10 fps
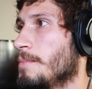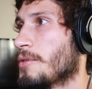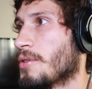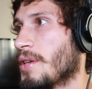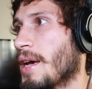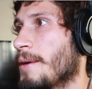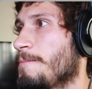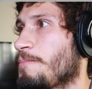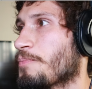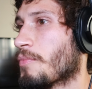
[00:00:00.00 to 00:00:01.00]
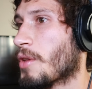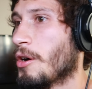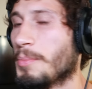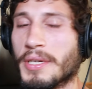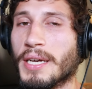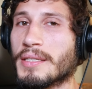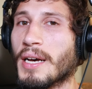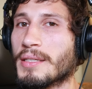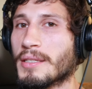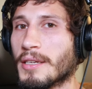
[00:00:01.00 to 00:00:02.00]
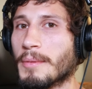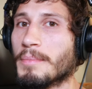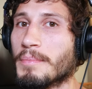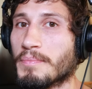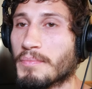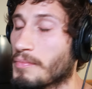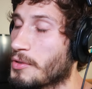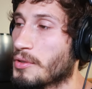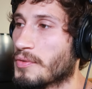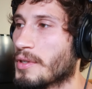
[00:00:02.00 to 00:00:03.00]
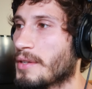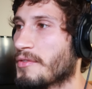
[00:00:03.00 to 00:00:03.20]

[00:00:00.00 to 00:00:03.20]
So yeah, hope you guys got some useful